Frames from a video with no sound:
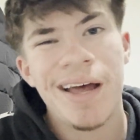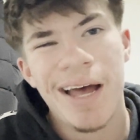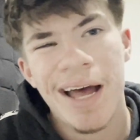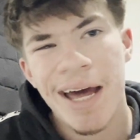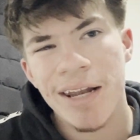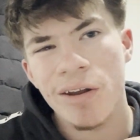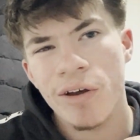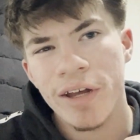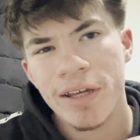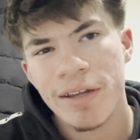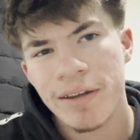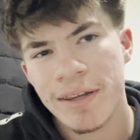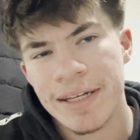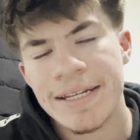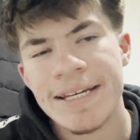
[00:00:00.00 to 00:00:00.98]
and
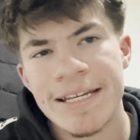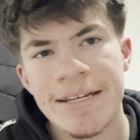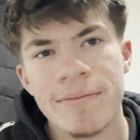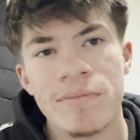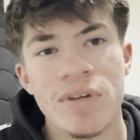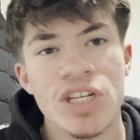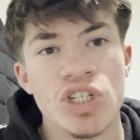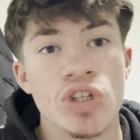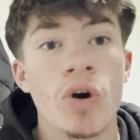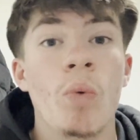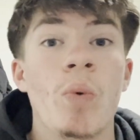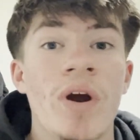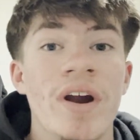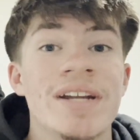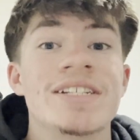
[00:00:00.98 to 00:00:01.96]
the team is not
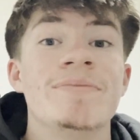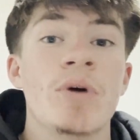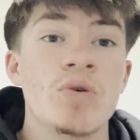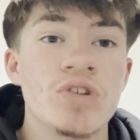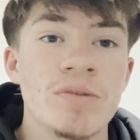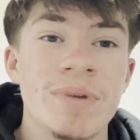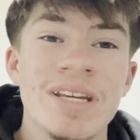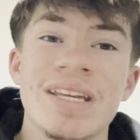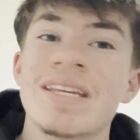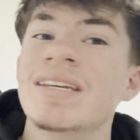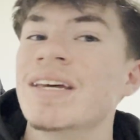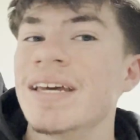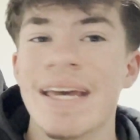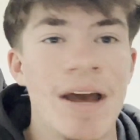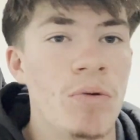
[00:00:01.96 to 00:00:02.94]
where it's supposed to be, you
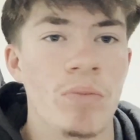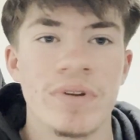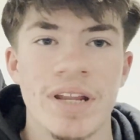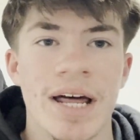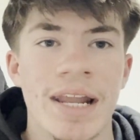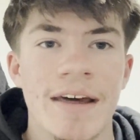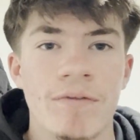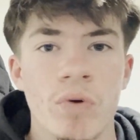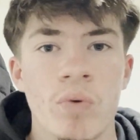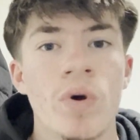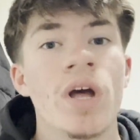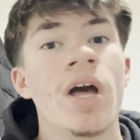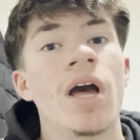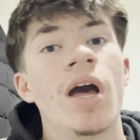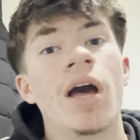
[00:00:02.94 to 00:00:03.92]
can get them to that level.
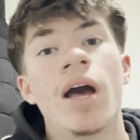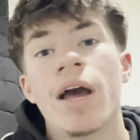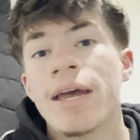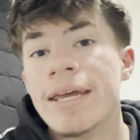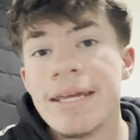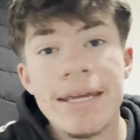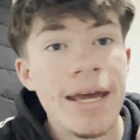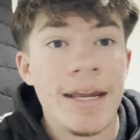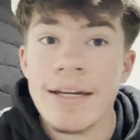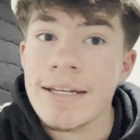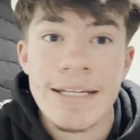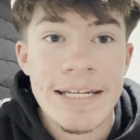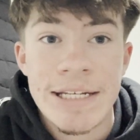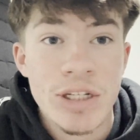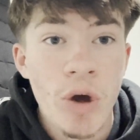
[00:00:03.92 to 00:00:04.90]
And
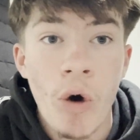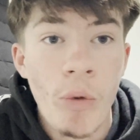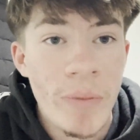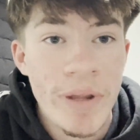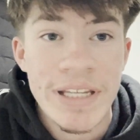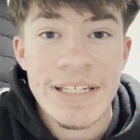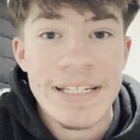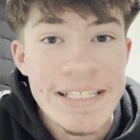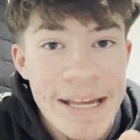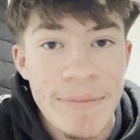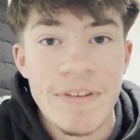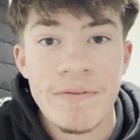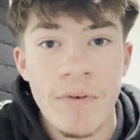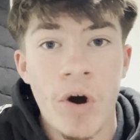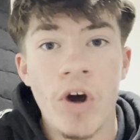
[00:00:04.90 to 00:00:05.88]
he's got them into
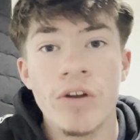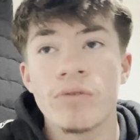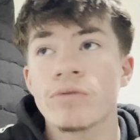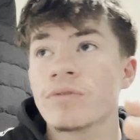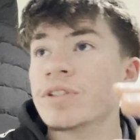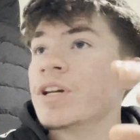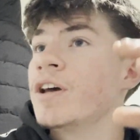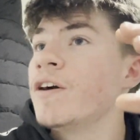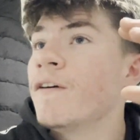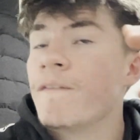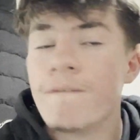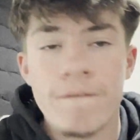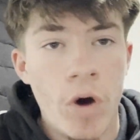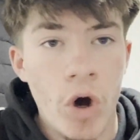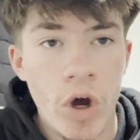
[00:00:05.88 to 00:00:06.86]
semi-finals,
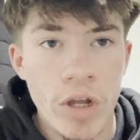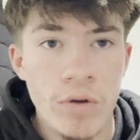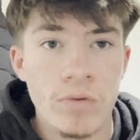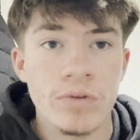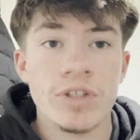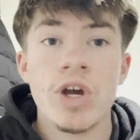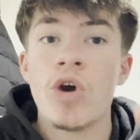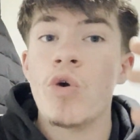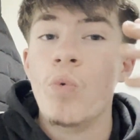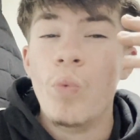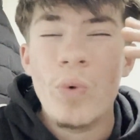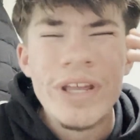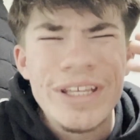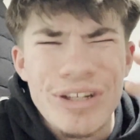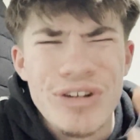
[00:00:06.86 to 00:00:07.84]
finals.
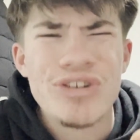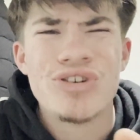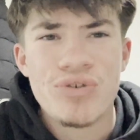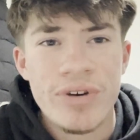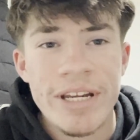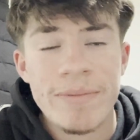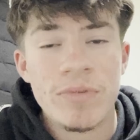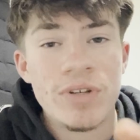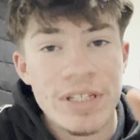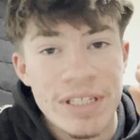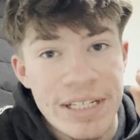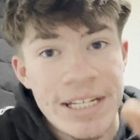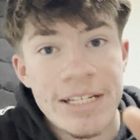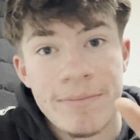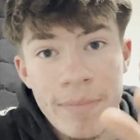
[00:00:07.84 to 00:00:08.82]
We can dream, because
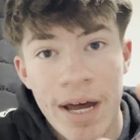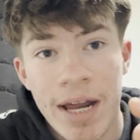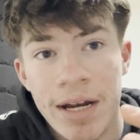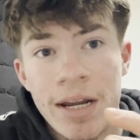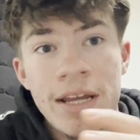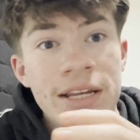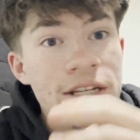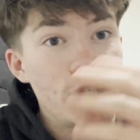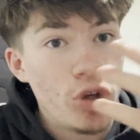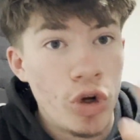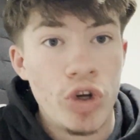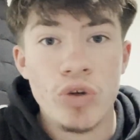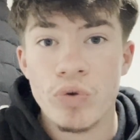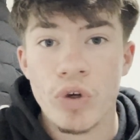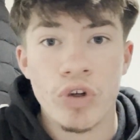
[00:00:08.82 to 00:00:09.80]
this man, he
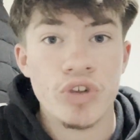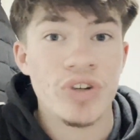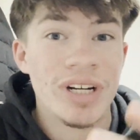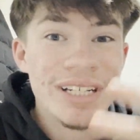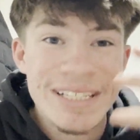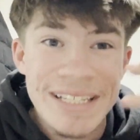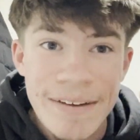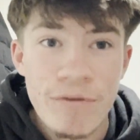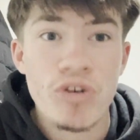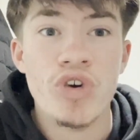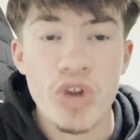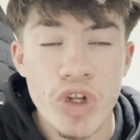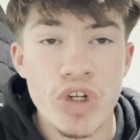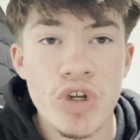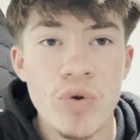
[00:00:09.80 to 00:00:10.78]
signed a new contract, saying for
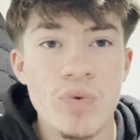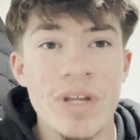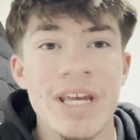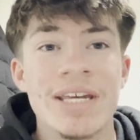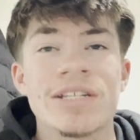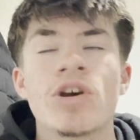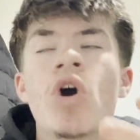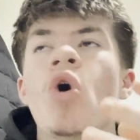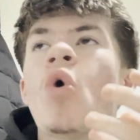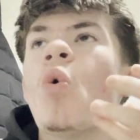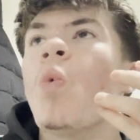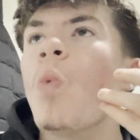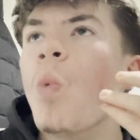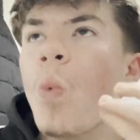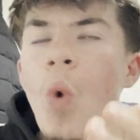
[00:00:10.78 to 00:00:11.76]
another 2 years.
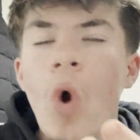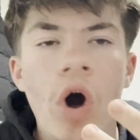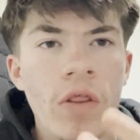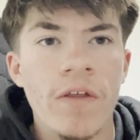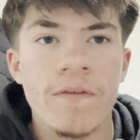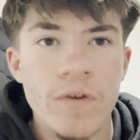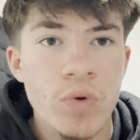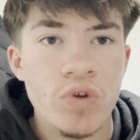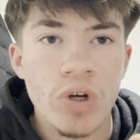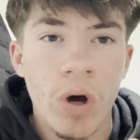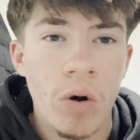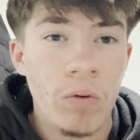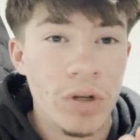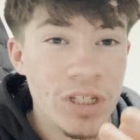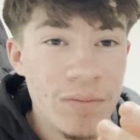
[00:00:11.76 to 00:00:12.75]
what the future
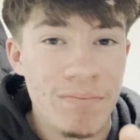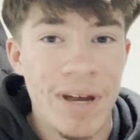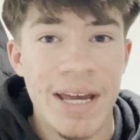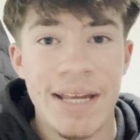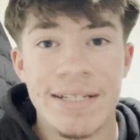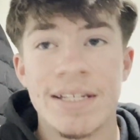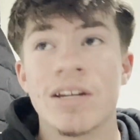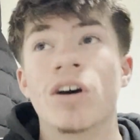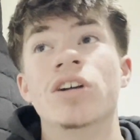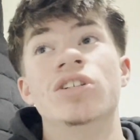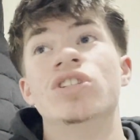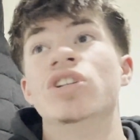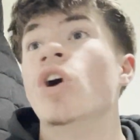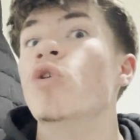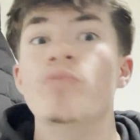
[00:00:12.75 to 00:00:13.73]
holds is amazing. I
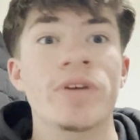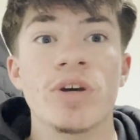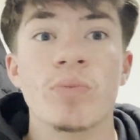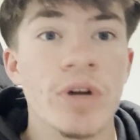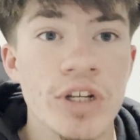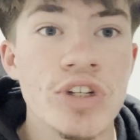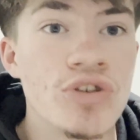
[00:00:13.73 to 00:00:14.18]
just hope he can win us a